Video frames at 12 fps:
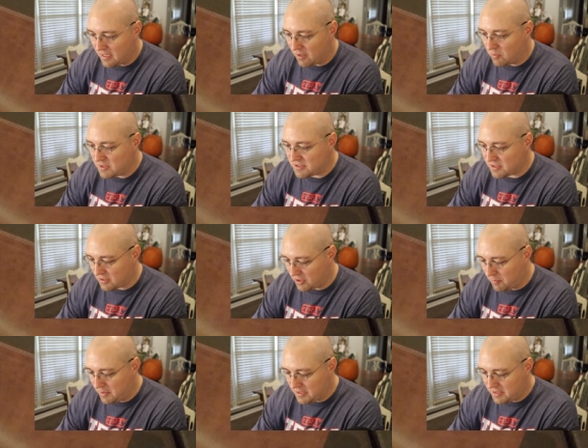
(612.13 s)
uh, which is a
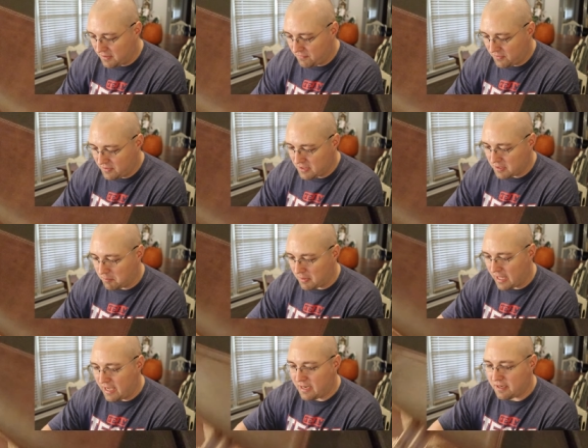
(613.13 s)
little bit different than the
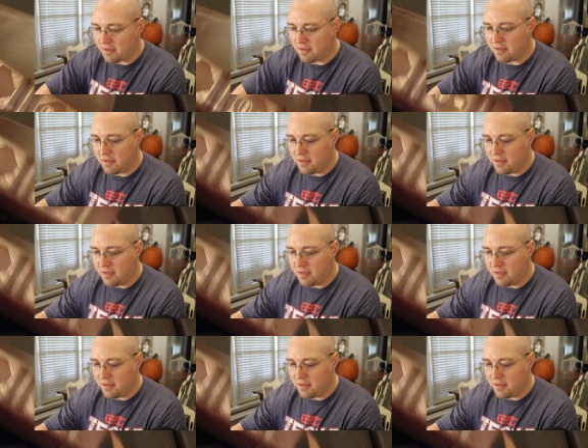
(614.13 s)
black.